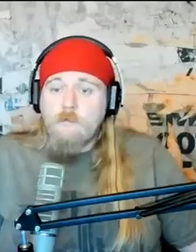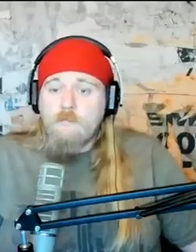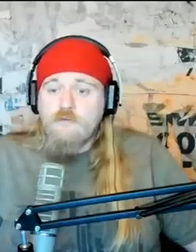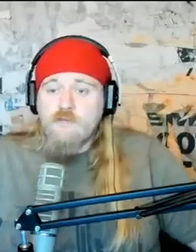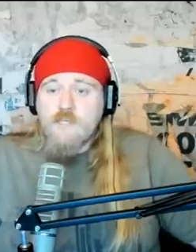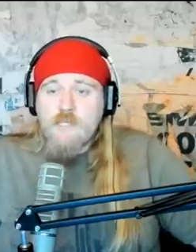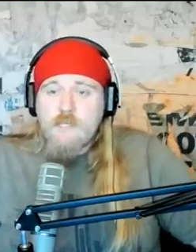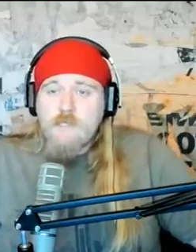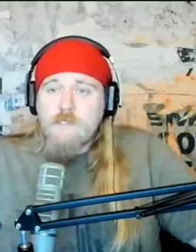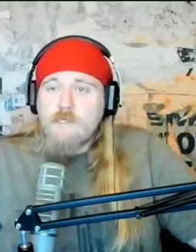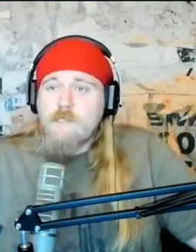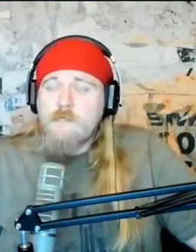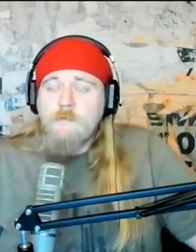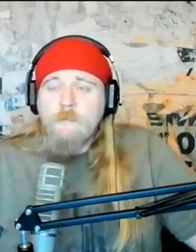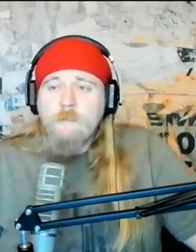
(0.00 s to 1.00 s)

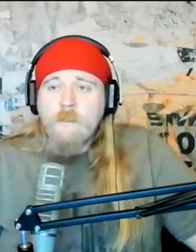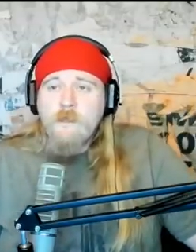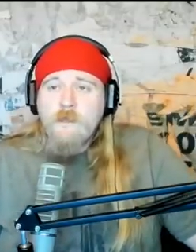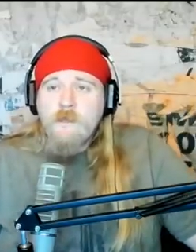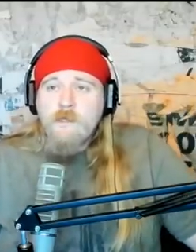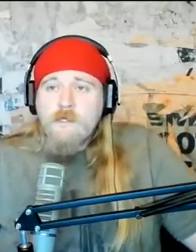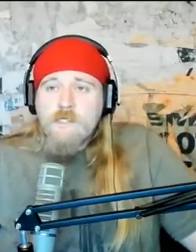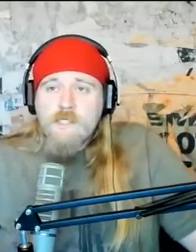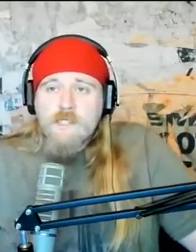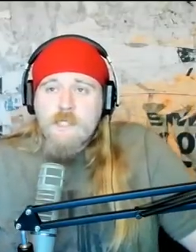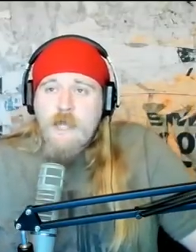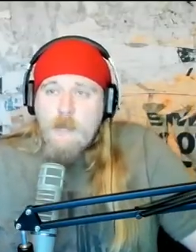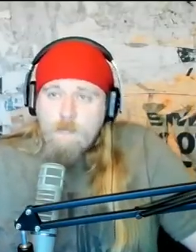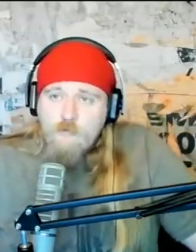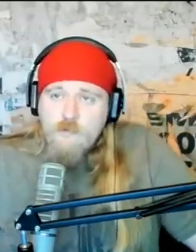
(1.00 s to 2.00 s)
Please
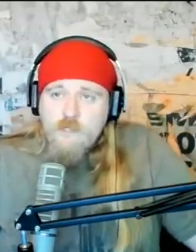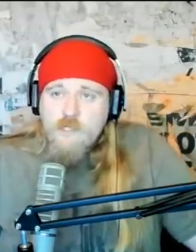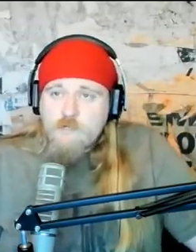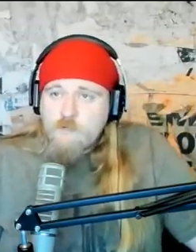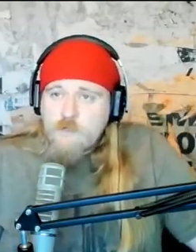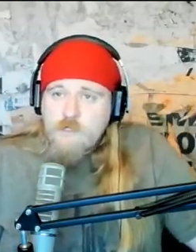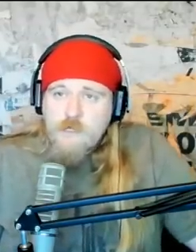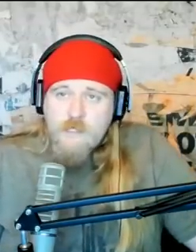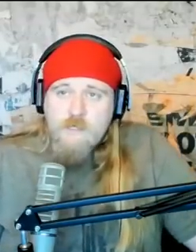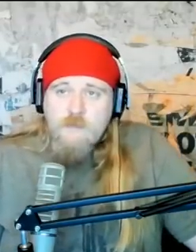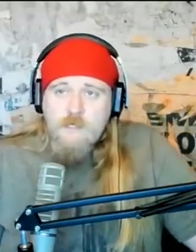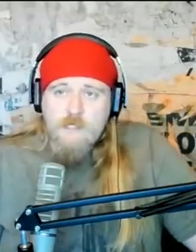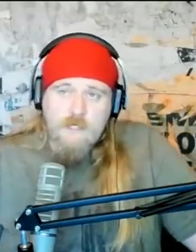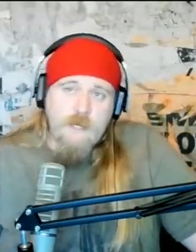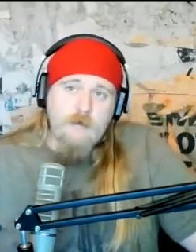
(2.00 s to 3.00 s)
stop with this
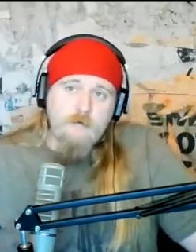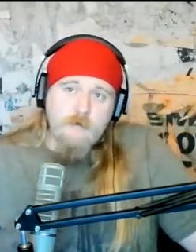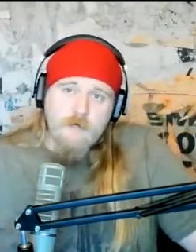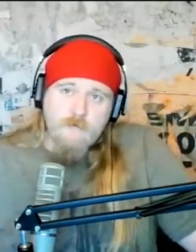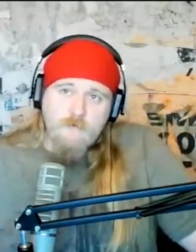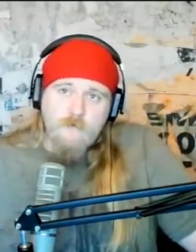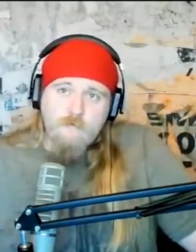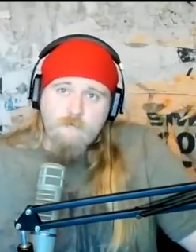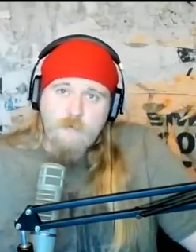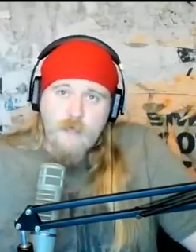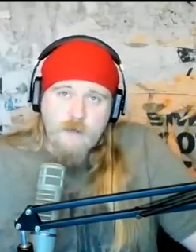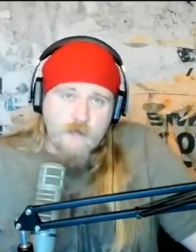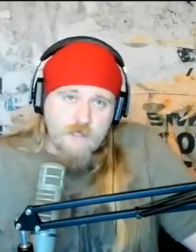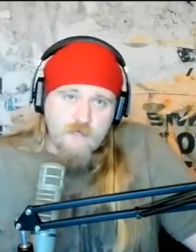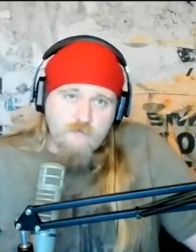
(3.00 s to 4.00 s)
ridiculous narrative of
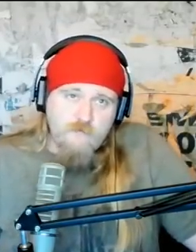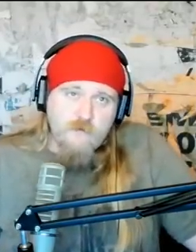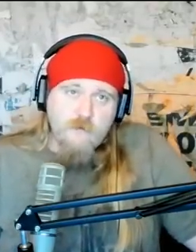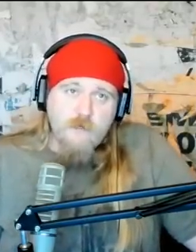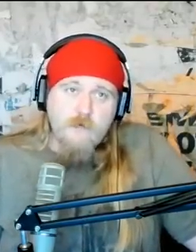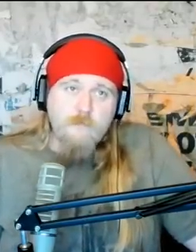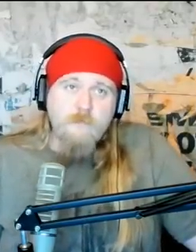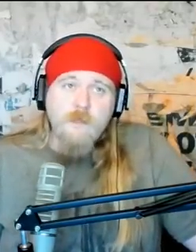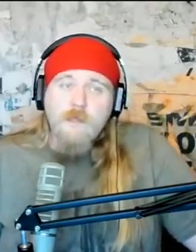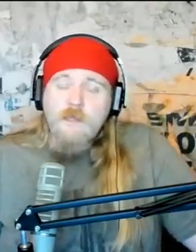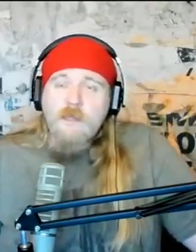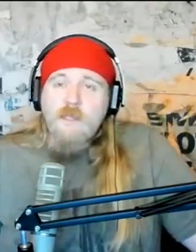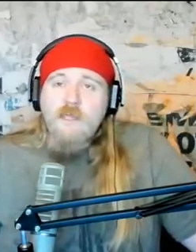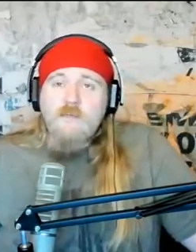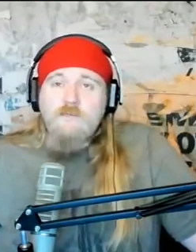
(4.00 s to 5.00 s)
Ben as the villain.
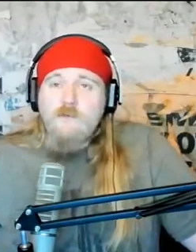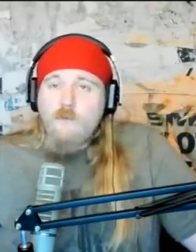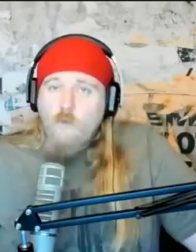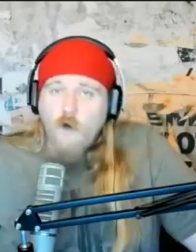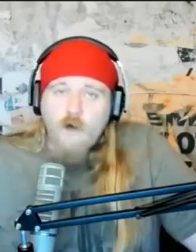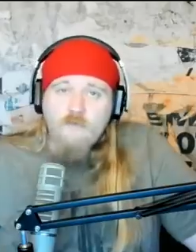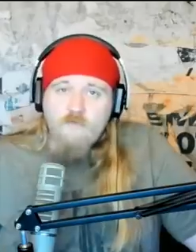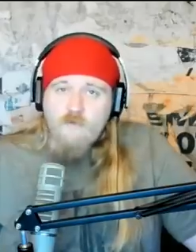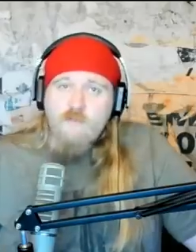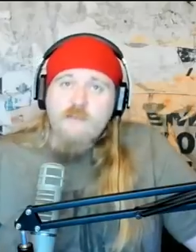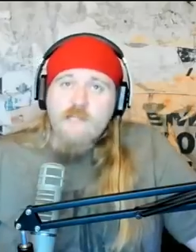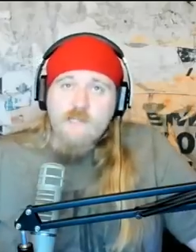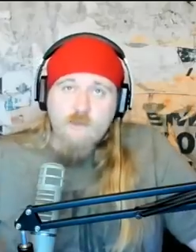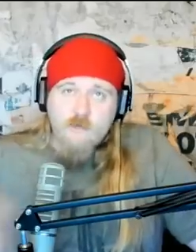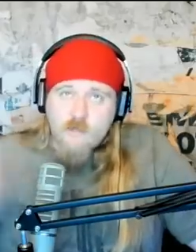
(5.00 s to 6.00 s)
If you want a
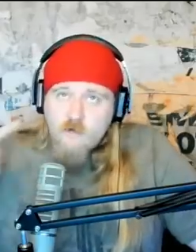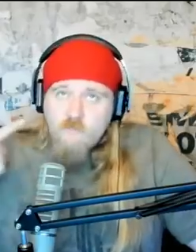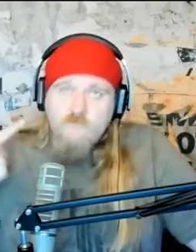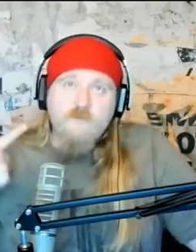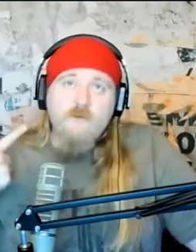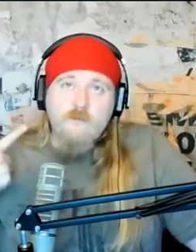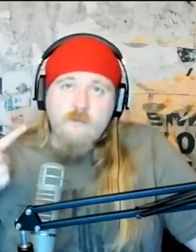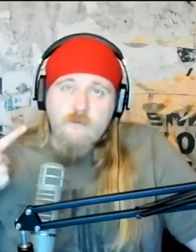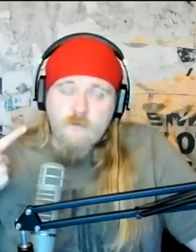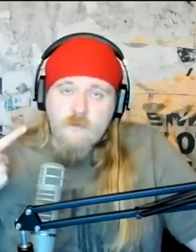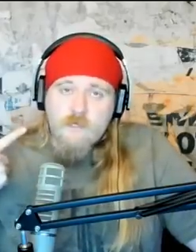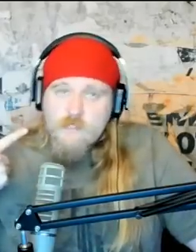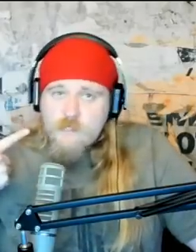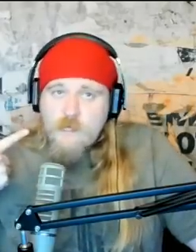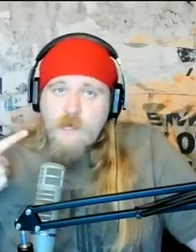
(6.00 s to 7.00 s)
villain, look no further than
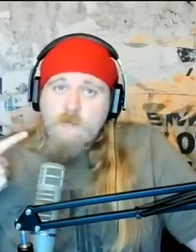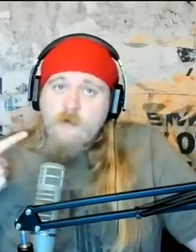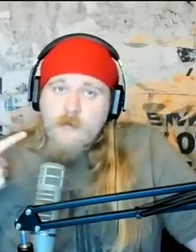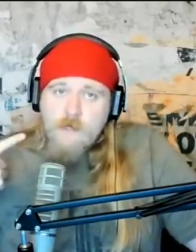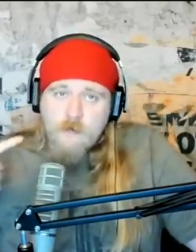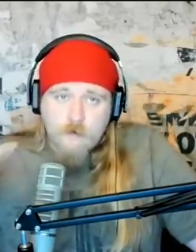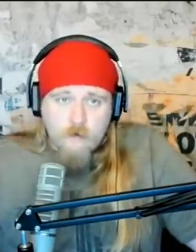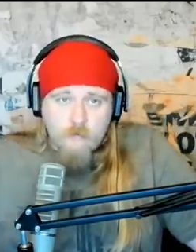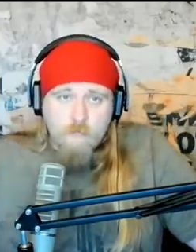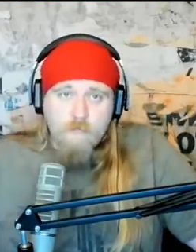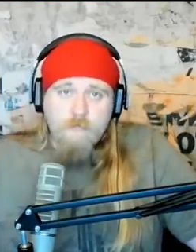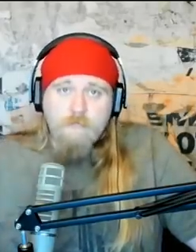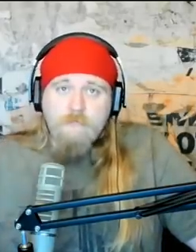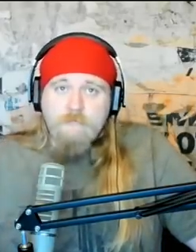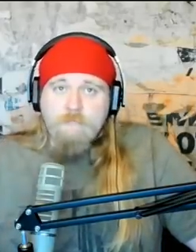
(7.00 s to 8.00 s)
this guy right here.
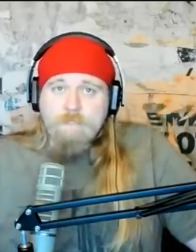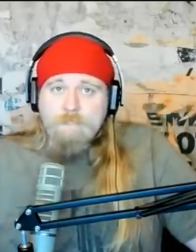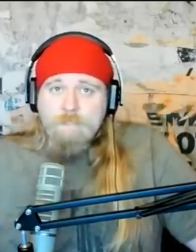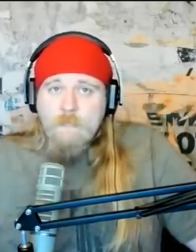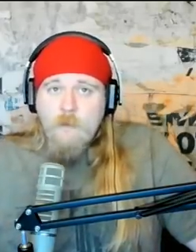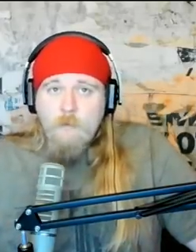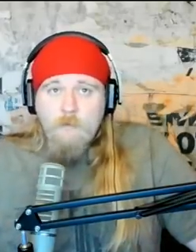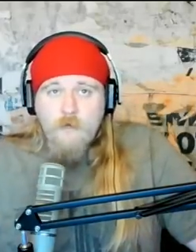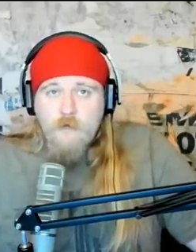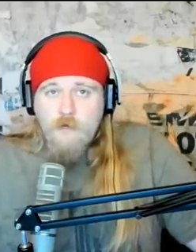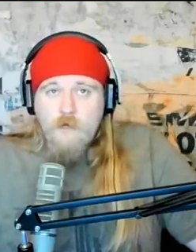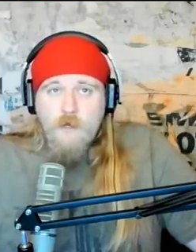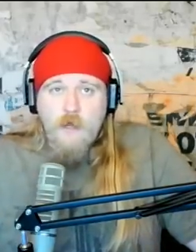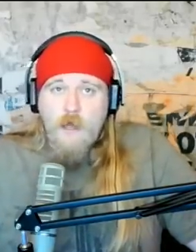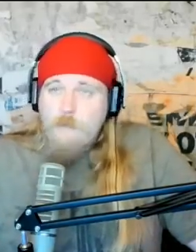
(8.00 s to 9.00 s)
But
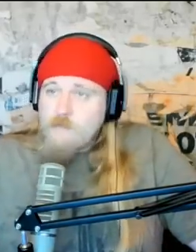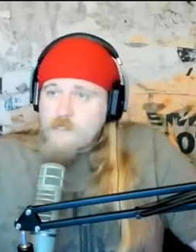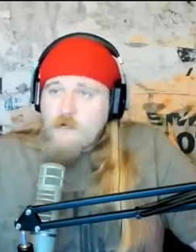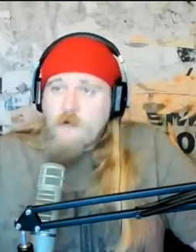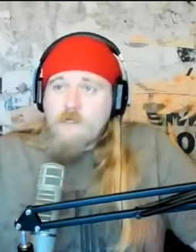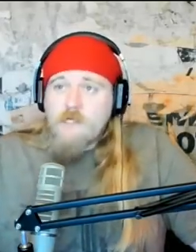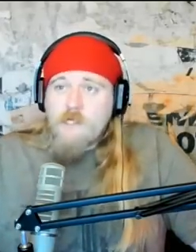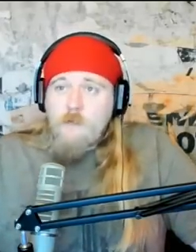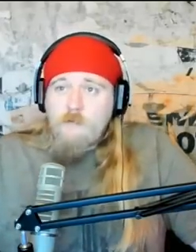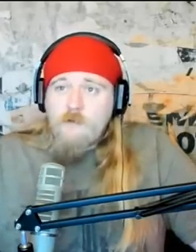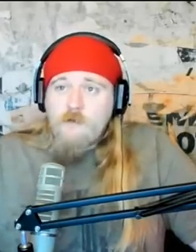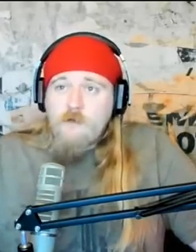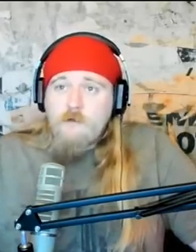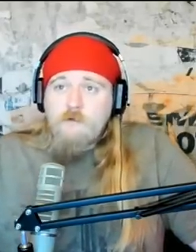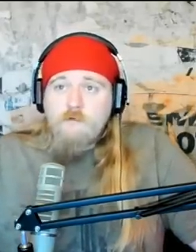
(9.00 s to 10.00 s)
I'm starting
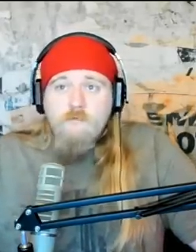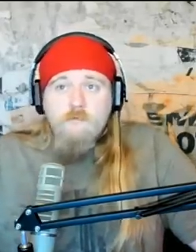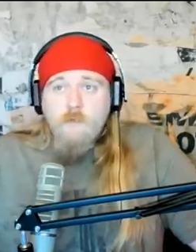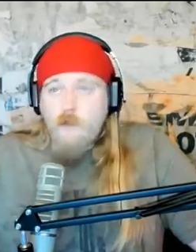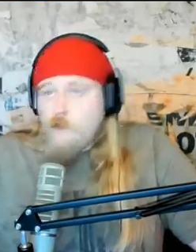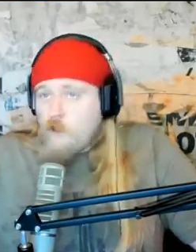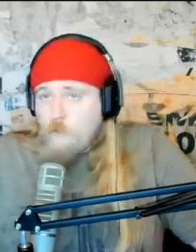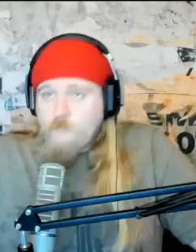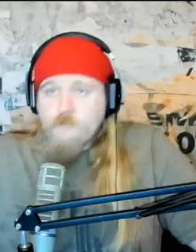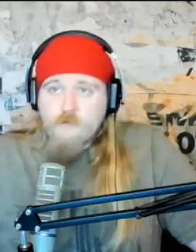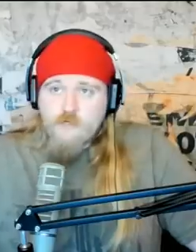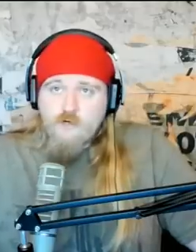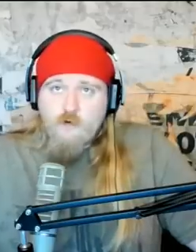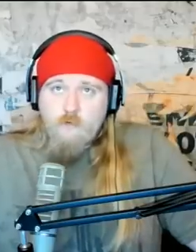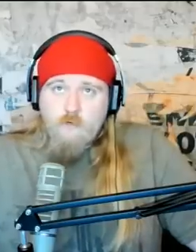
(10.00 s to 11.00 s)
something new. Hope you'll
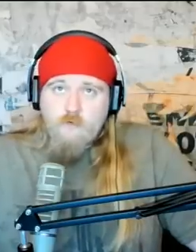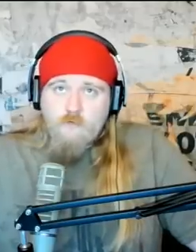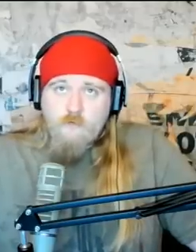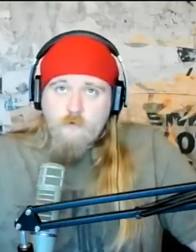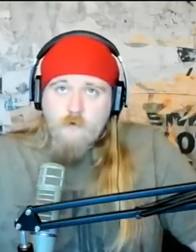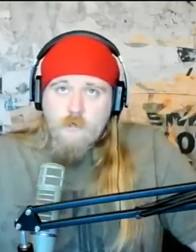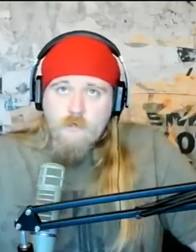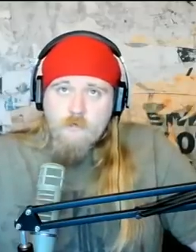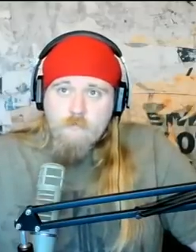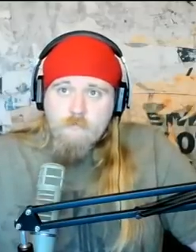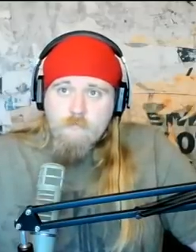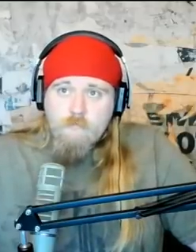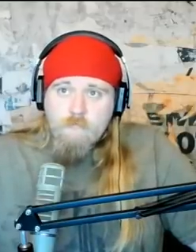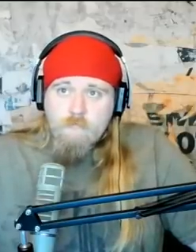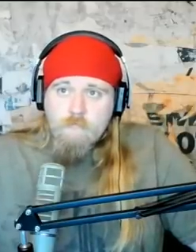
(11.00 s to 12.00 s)
join me for it.
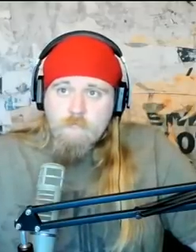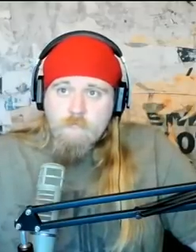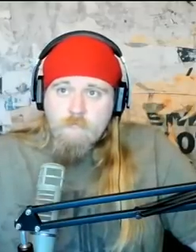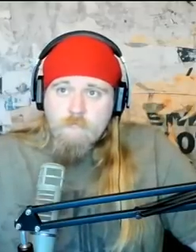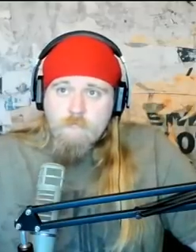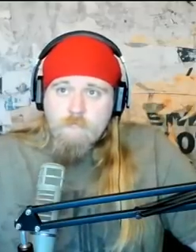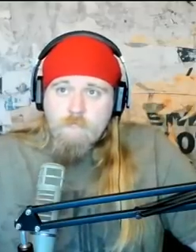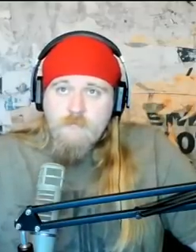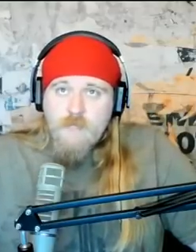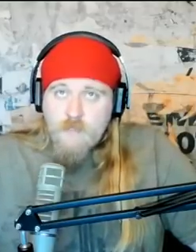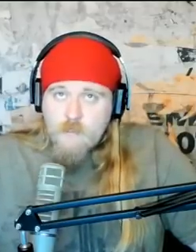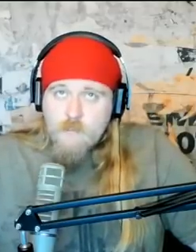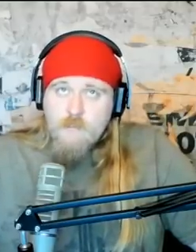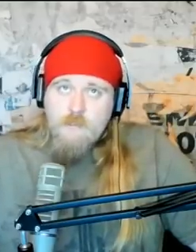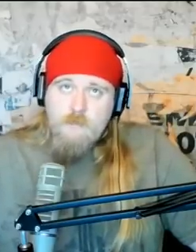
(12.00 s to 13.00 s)

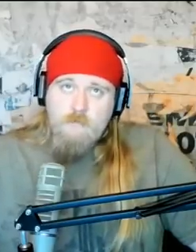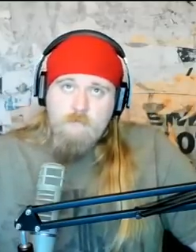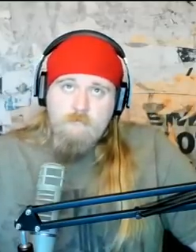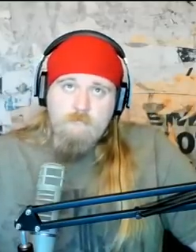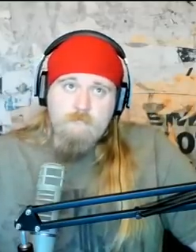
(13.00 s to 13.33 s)
Peace.